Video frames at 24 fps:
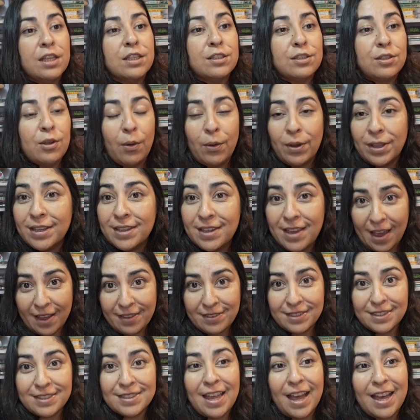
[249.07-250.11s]
So
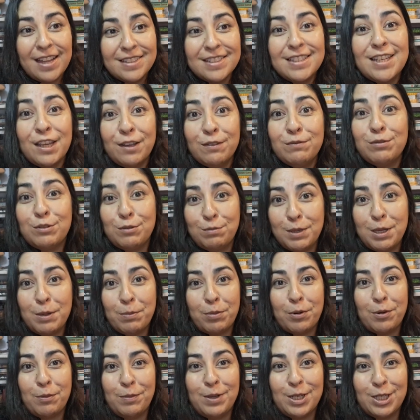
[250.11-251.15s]
yes, that gives me
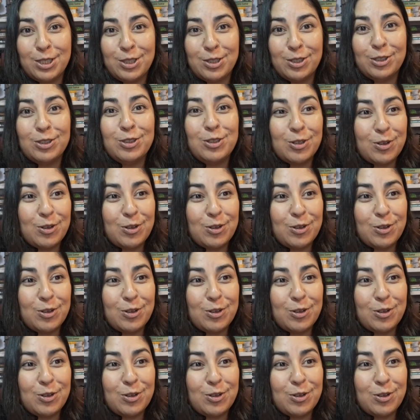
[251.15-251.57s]
permission